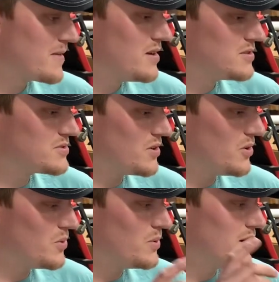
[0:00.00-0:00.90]

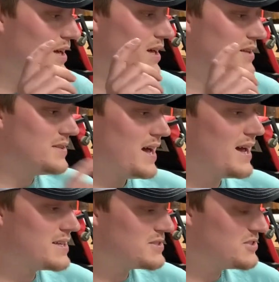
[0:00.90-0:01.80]
So
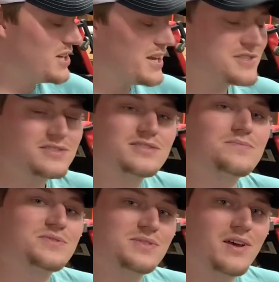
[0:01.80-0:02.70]
that changes
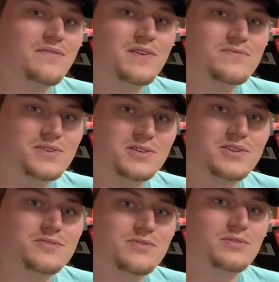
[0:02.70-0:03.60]
some stuff if you're going
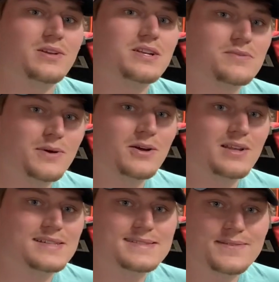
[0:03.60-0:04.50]
to use a later model
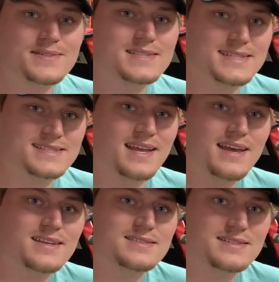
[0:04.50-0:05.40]
like 76 to
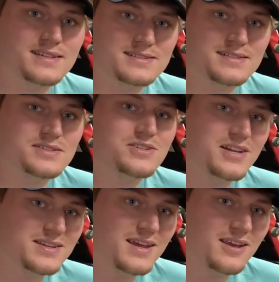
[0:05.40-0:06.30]
86
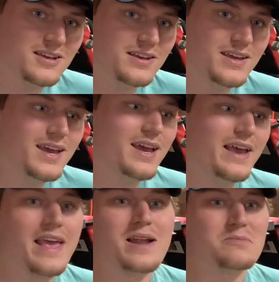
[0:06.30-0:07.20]
CJ tank.
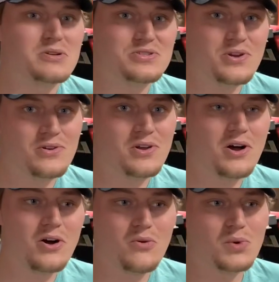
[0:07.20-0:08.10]
And I'm going to show
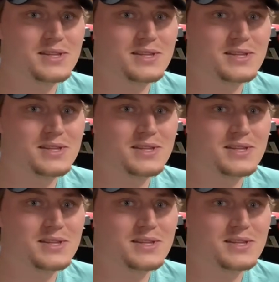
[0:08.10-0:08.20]
y'all what the